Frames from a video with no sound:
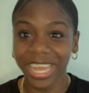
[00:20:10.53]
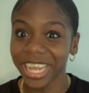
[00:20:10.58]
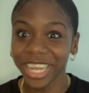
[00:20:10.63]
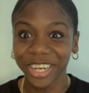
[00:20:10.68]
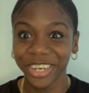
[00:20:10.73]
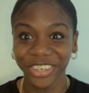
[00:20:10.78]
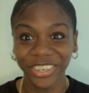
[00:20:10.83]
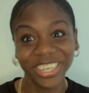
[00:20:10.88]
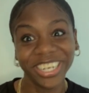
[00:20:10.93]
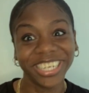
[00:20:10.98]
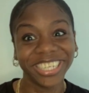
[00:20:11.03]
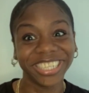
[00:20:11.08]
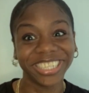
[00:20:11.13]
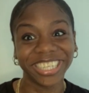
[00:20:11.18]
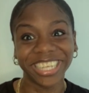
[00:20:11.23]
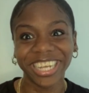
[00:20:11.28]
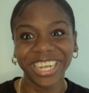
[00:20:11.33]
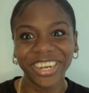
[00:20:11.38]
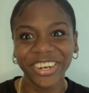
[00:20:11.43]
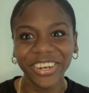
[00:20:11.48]
Increase,
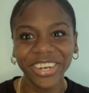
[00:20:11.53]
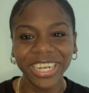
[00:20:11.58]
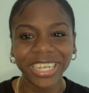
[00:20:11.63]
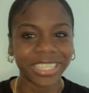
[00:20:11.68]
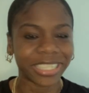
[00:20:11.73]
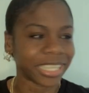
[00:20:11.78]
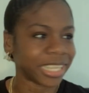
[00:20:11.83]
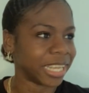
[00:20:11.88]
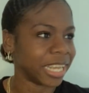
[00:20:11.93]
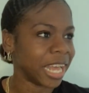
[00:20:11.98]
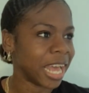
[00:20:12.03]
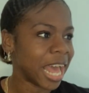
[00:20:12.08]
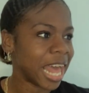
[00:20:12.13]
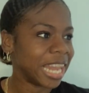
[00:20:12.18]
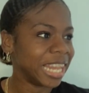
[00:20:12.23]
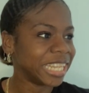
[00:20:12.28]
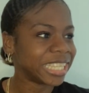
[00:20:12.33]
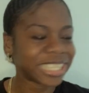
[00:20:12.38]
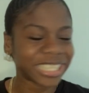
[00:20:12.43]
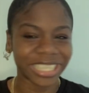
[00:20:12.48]
increase
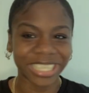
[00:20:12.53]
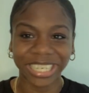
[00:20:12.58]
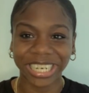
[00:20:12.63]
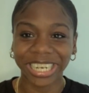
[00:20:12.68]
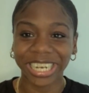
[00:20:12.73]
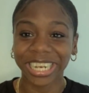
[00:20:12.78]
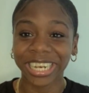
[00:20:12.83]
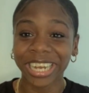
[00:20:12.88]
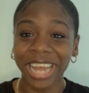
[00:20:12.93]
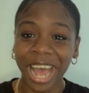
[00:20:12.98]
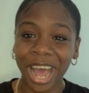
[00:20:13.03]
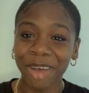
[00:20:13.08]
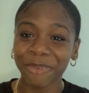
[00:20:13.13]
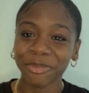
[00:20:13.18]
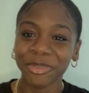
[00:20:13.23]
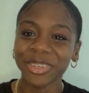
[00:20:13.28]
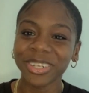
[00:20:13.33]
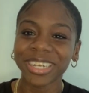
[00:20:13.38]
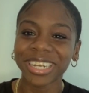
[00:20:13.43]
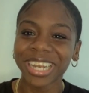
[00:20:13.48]
Listen,
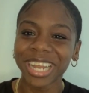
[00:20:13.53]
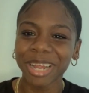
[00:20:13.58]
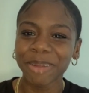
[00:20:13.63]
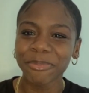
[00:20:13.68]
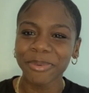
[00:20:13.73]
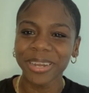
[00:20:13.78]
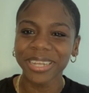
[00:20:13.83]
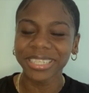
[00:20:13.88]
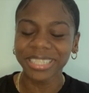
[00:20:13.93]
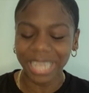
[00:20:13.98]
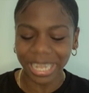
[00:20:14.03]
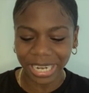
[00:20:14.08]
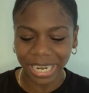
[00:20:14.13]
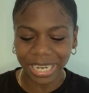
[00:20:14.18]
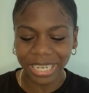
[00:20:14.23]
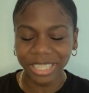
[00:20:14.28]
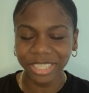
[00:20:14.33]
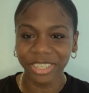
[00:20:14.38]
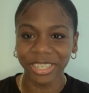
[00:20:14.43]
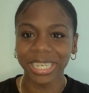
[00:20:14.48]
I'm doing the leg press and I
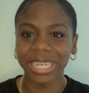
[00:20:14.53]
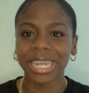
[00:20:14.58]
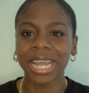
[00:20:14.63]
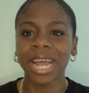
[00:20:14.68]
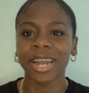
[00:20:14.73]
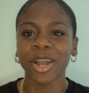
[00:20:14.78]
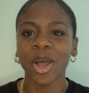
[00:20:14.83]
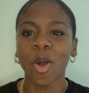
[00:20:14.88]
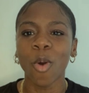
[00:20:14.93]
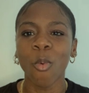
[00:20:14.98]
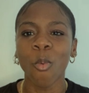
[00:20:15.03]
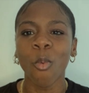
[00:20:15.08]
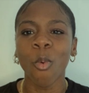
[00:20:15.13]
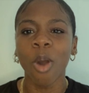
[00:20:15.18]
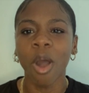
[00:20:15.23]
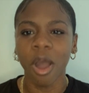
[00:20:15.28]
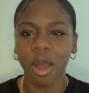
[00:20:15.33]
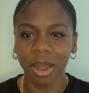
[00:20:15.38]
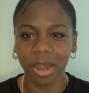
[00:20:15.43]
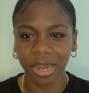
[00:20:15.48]
literally cannot
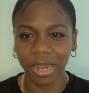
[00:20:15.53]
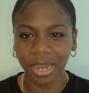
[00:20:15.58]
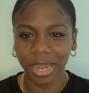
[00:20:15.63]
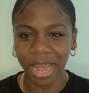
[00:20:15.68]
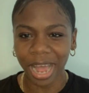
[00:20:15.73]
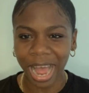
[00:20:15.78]
walk.